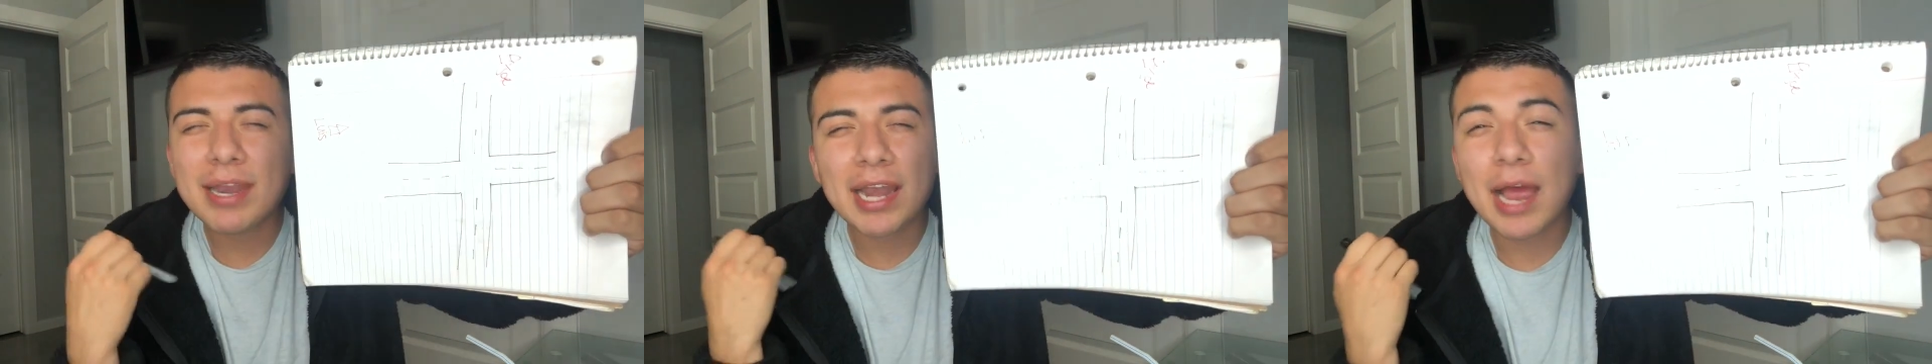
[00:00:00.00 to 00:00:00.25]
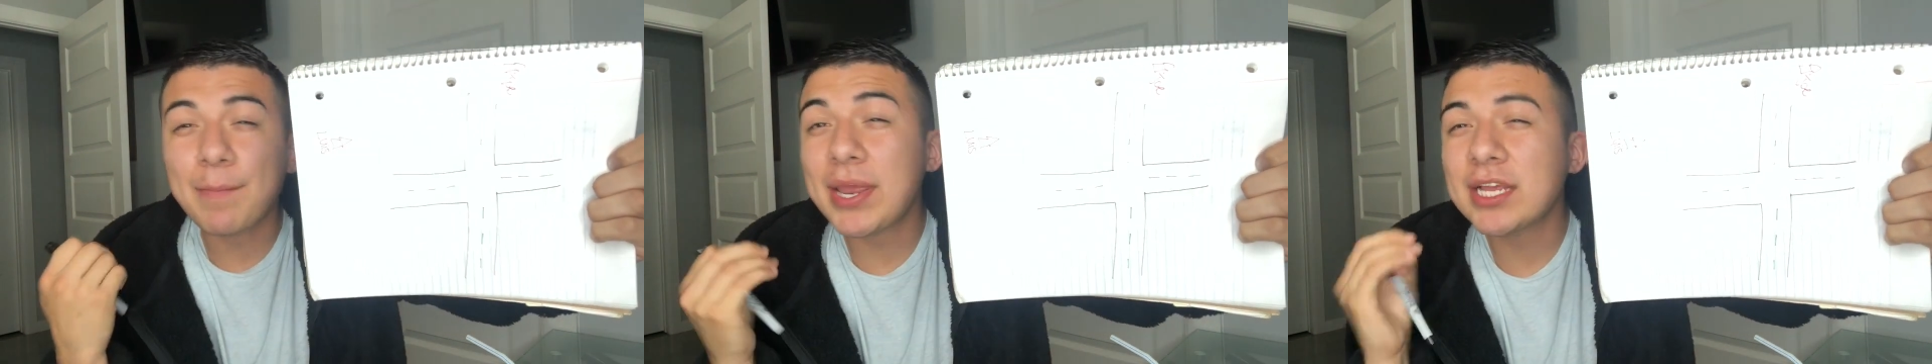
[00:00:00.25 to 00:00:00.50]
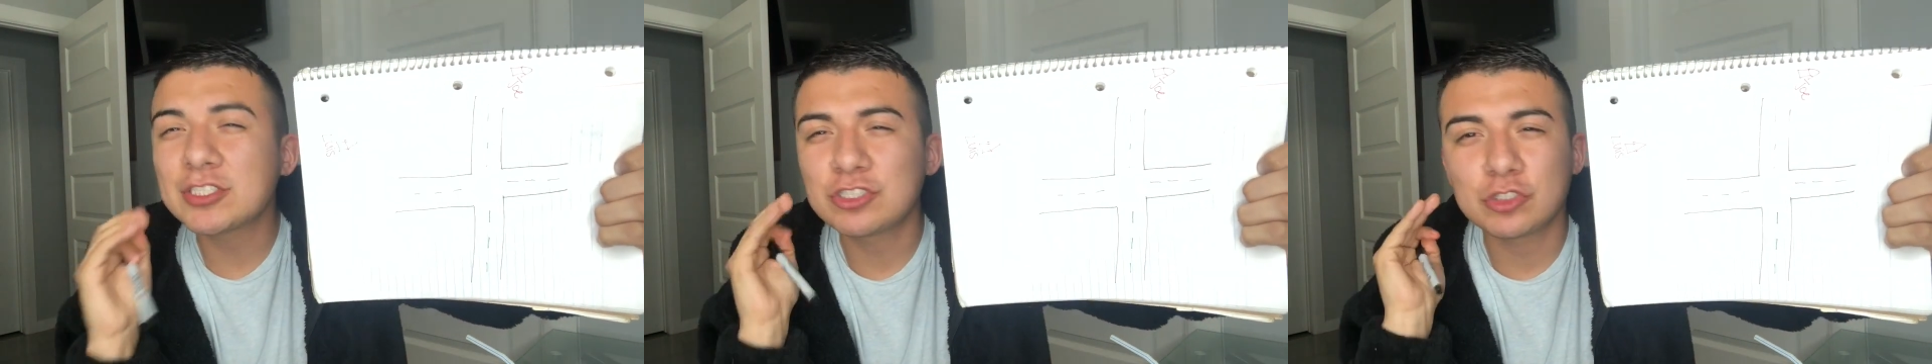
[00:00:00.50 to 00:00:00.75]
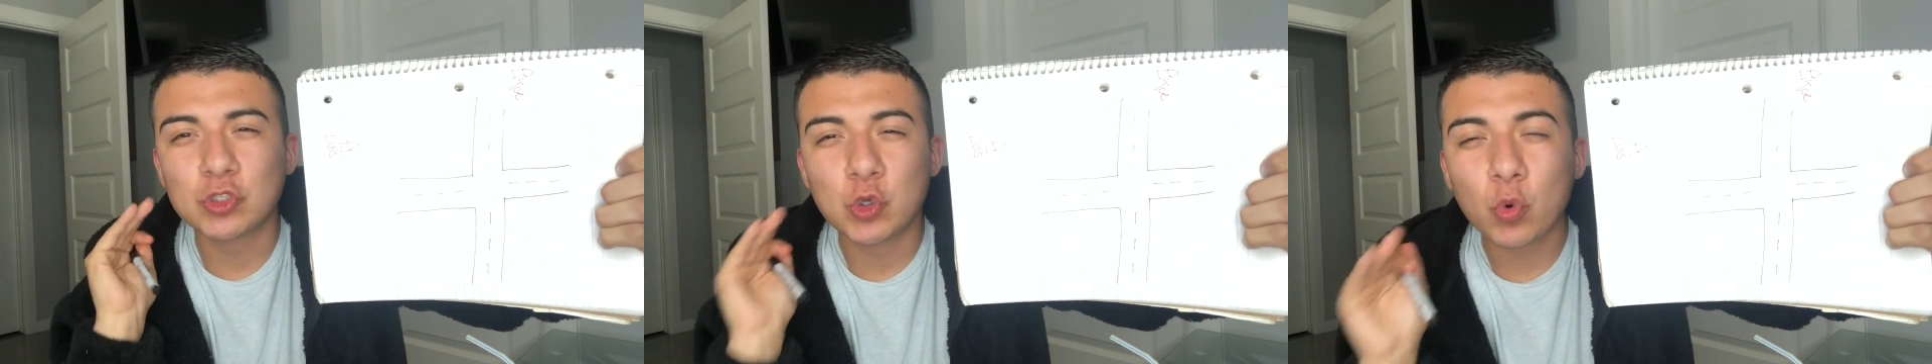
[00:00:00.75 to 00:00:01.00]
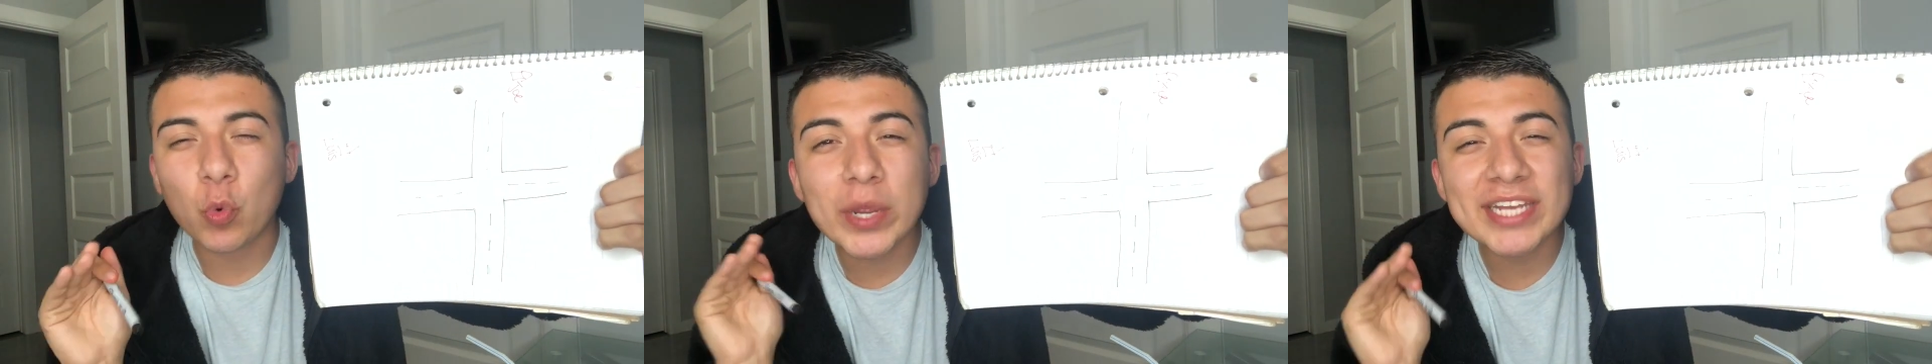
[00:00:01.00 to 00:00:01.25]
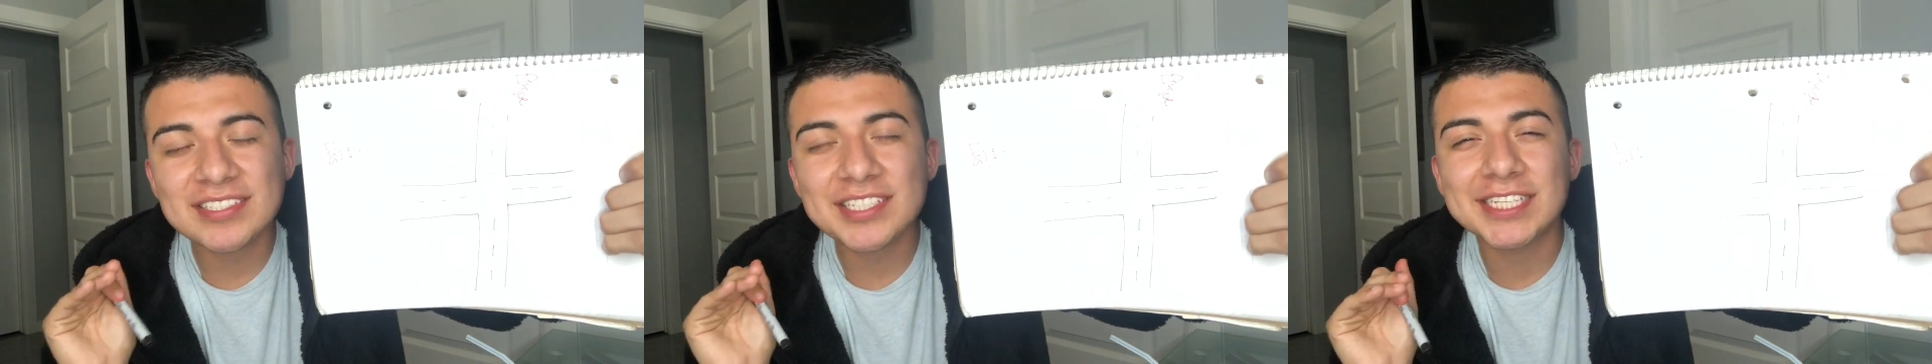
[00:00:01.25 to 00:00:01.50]
And I'm like
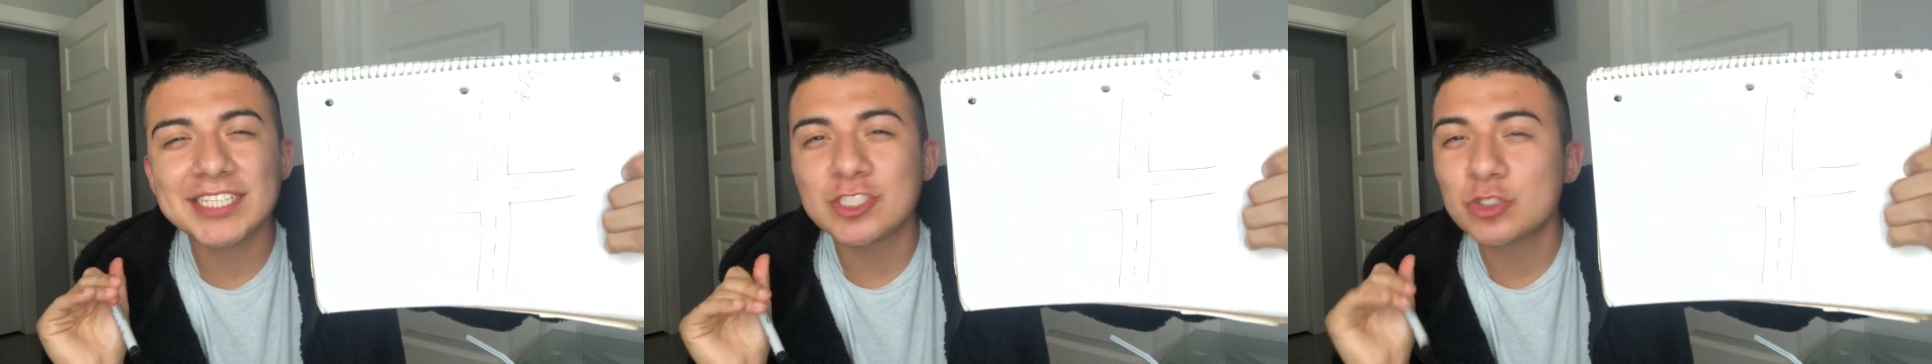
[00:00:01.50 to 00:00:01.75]
squinting,